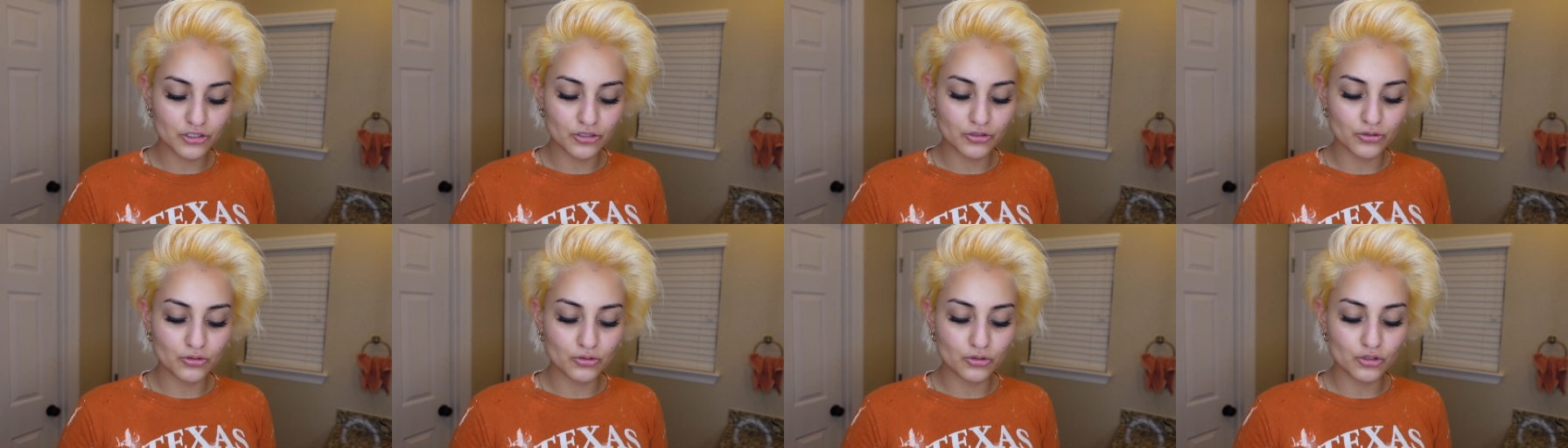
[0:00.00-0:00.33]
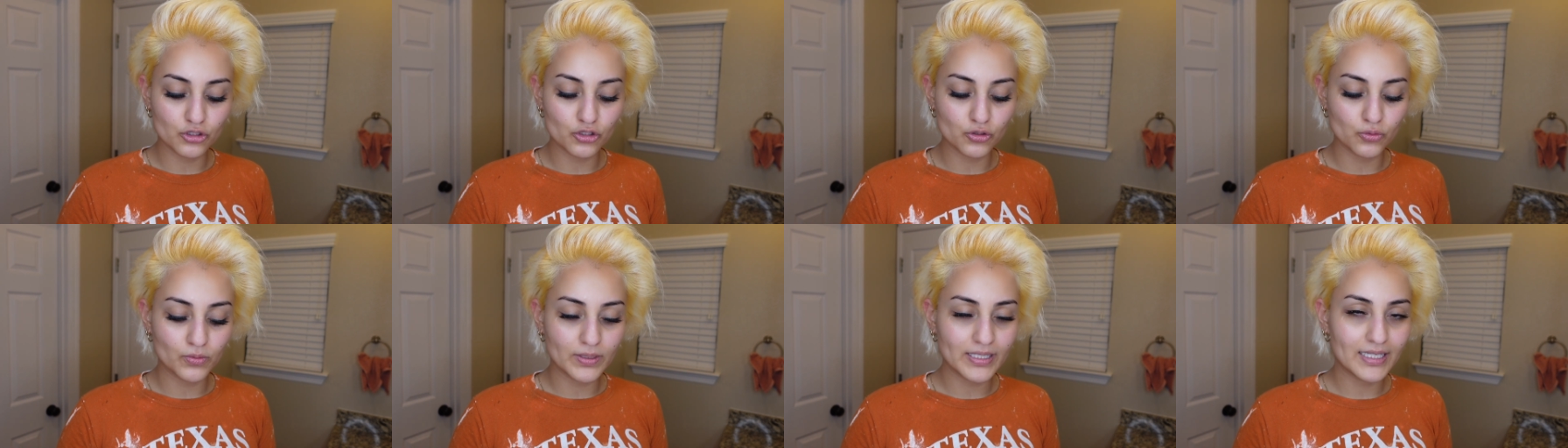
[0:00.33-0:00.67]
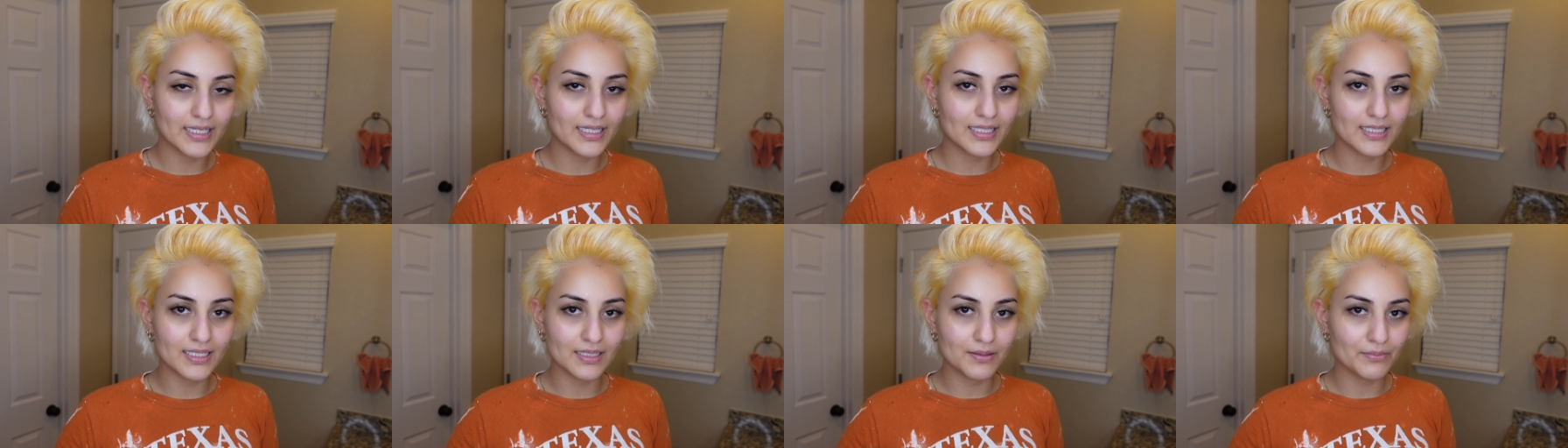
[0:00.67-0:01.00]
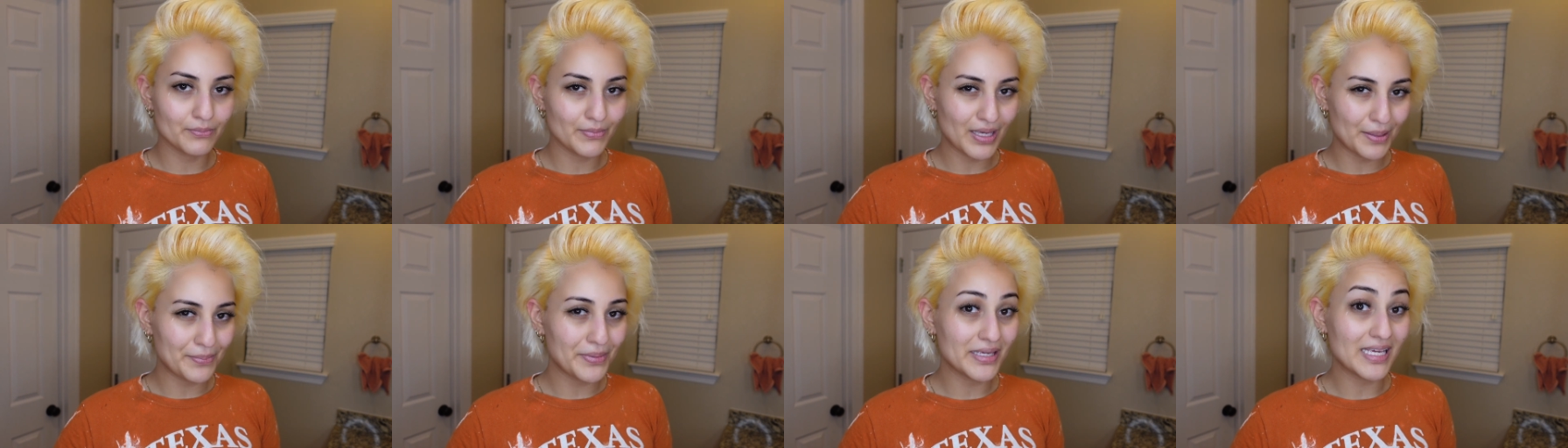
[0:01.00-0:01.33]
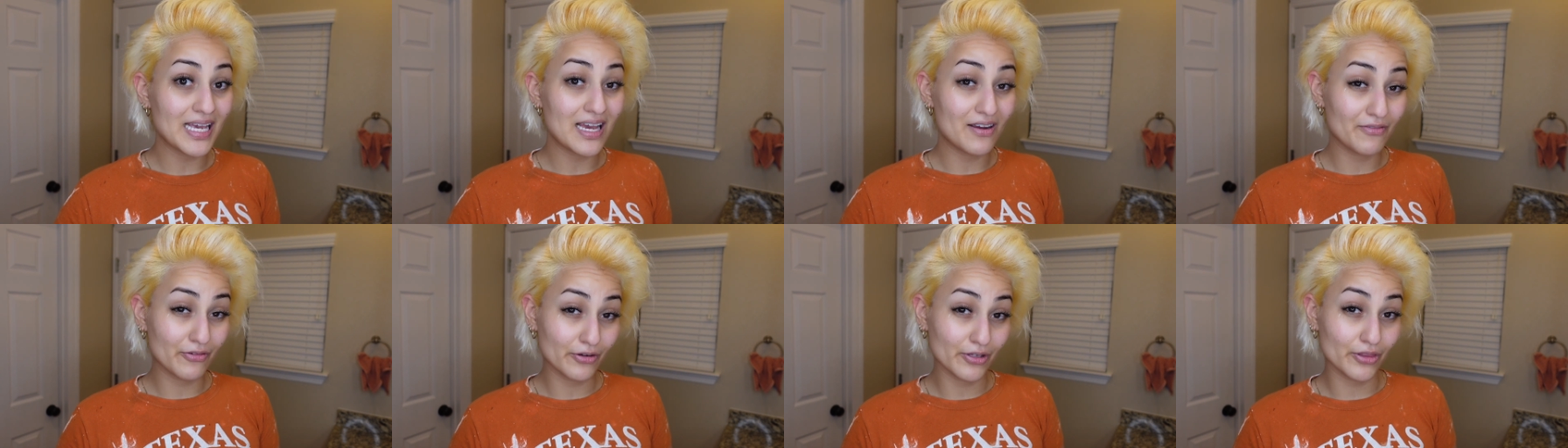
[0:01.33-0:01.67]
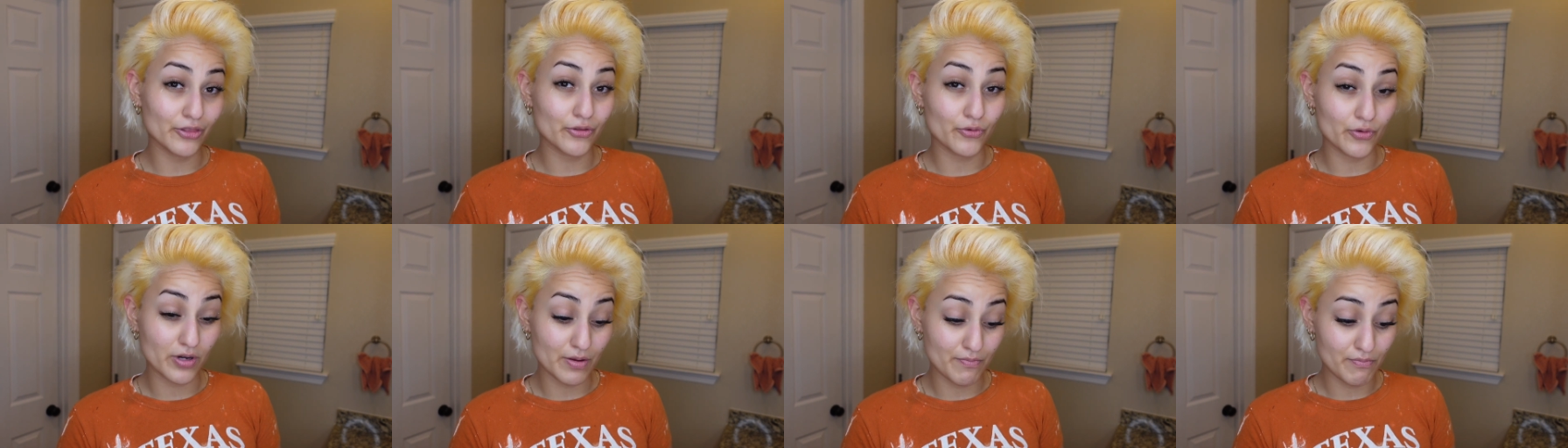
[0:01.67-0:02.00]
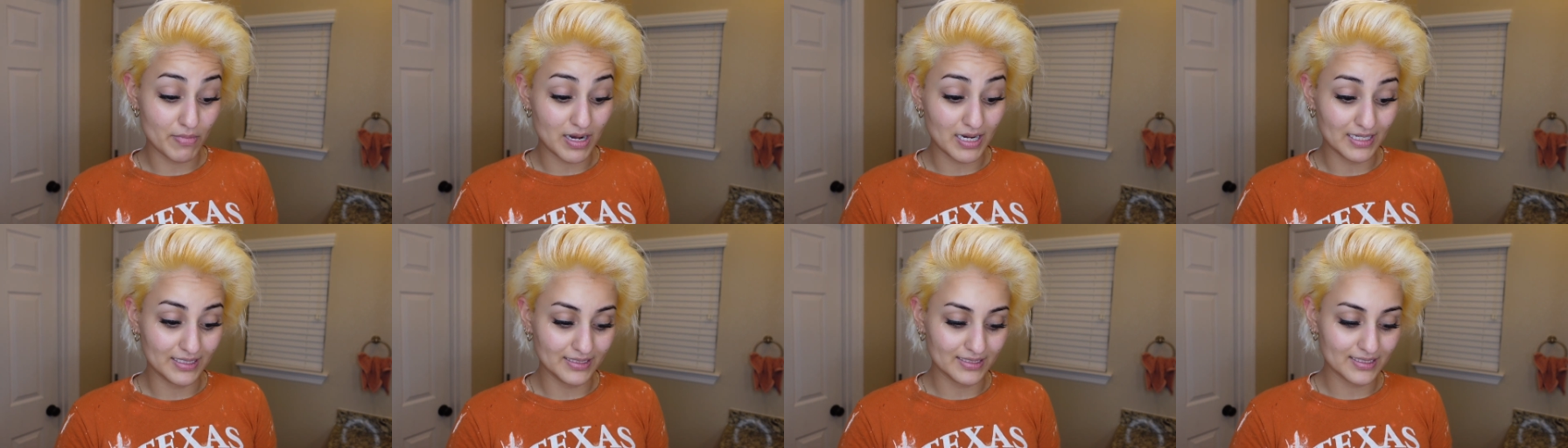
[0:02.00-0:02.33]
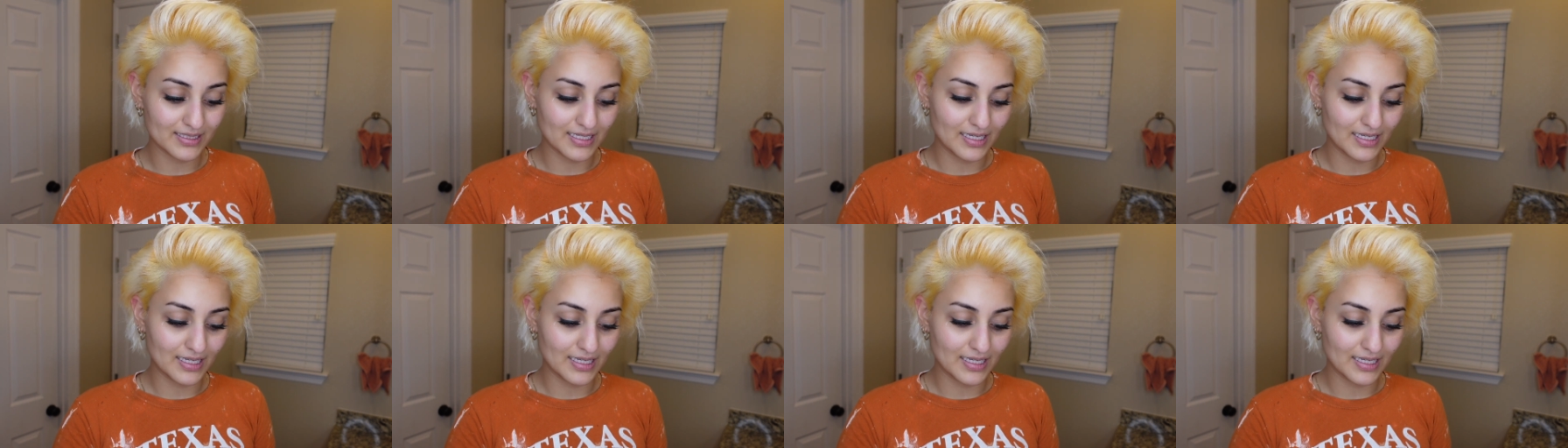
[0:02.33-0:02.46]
to do it maybe every 3 months.